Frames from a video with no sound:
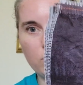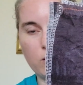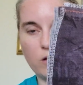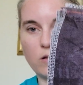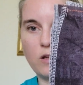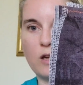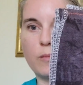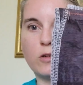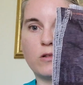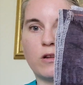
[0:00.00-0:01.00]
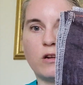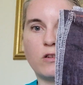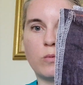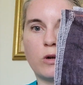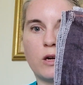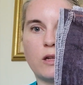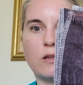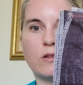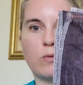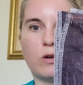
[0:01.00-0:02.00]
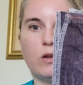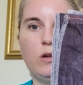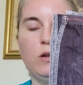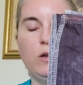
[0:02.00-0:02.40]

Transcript: Doesn't take much thought to work on this one.